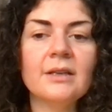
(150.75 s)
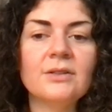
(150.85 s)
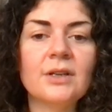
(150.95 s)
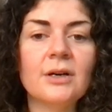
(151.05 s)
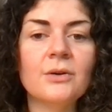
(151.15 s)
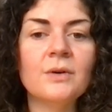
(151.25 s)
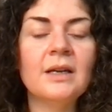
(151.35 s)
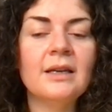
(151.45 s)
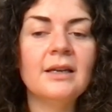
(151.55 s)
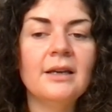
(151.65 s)
So
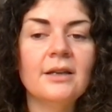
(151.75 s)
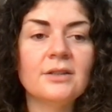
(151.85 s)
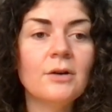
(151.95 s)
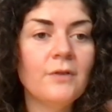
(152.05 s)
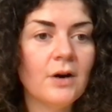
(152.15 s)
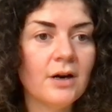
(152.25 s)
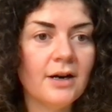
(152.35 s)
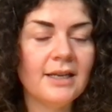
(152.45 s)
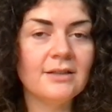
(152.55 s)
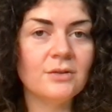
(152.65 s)

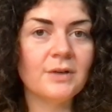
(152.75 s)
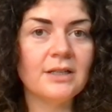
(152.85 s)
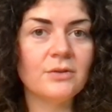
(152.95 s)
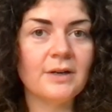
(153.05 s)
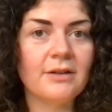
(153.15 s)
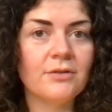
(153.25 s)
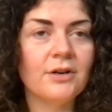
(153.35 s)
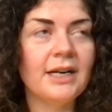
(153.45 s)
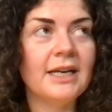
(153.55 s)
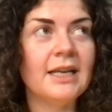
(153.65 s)
far in 2023,